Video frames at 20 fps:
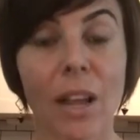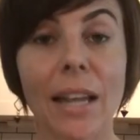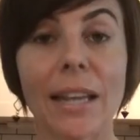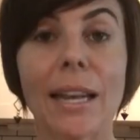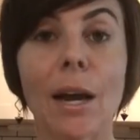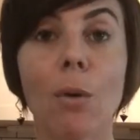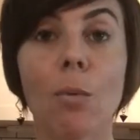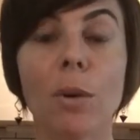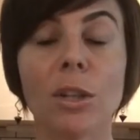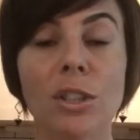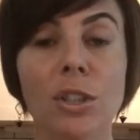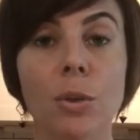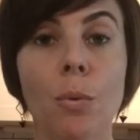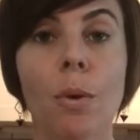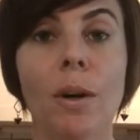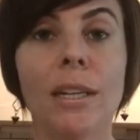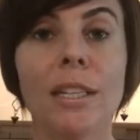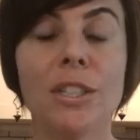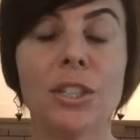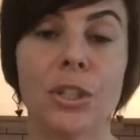Now, what you
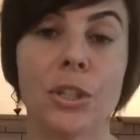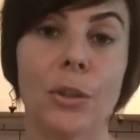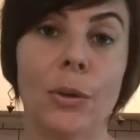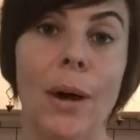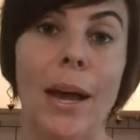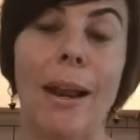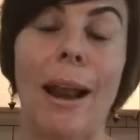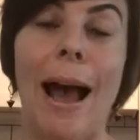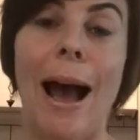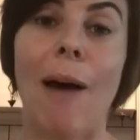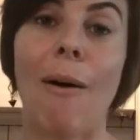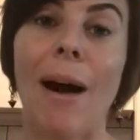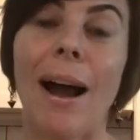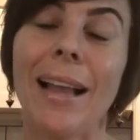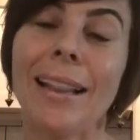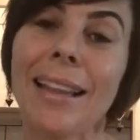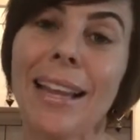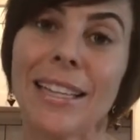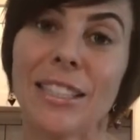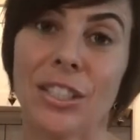want to do, and how
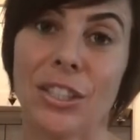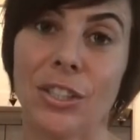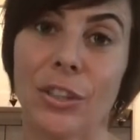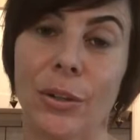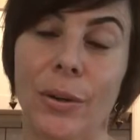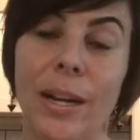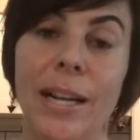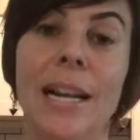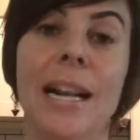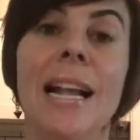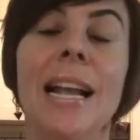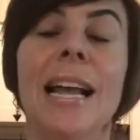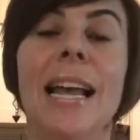I like to do it,